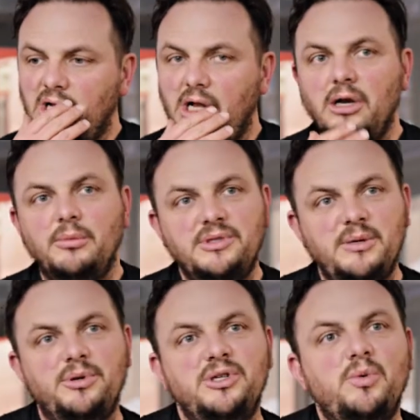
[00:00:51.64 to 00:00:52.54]

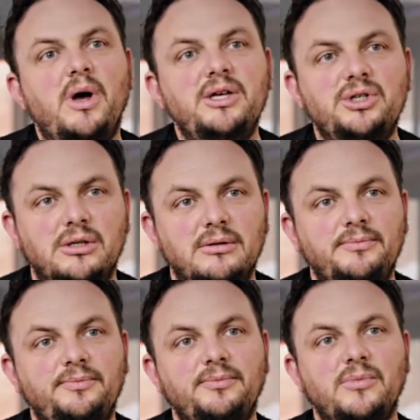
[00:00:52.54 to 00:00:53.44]
clumsy persuasion
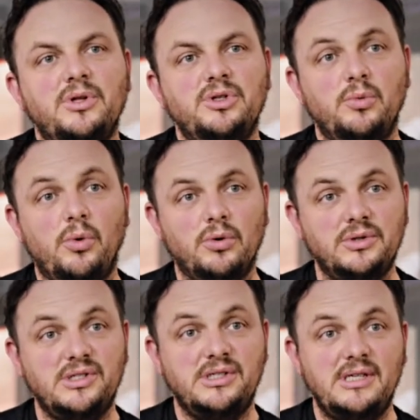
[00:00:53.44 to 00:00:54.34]

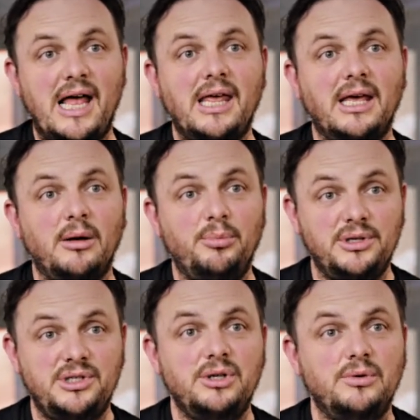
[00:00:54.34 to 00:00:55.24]
towards selling a
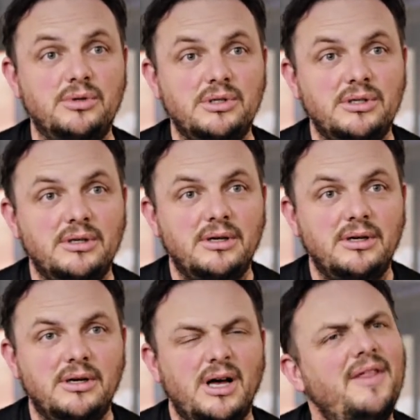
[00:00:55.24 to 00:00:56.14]
pursuit.
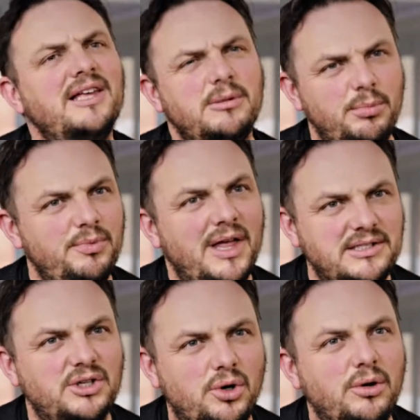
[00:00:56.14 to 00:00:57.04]
And
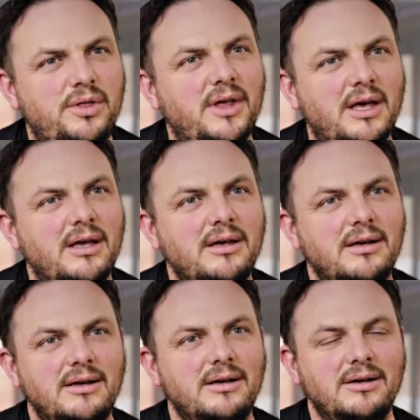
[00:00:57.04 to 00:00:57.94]
that's the good thing.
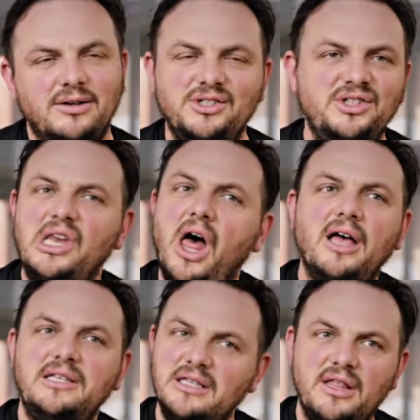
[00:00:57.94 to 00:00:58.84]
Because the
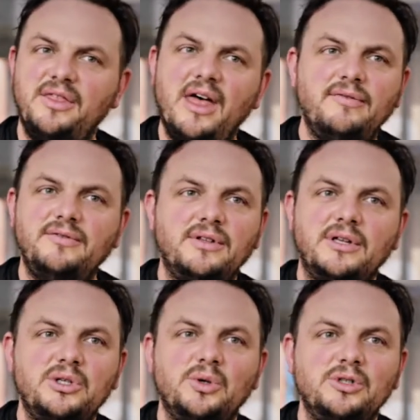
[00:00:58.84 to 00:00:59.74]
lies and the theft that
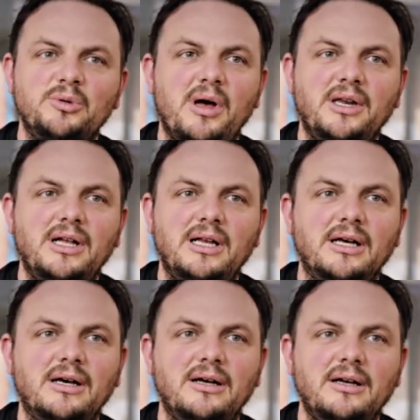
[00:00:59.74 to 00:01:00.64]
I talked about
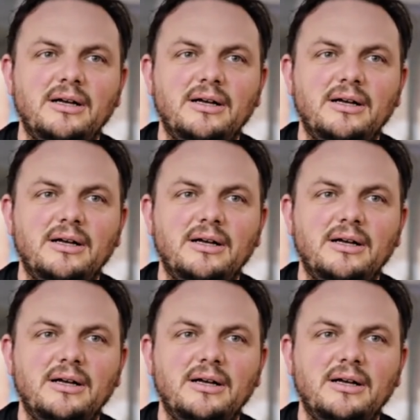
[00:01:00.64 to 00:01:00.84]
earlier,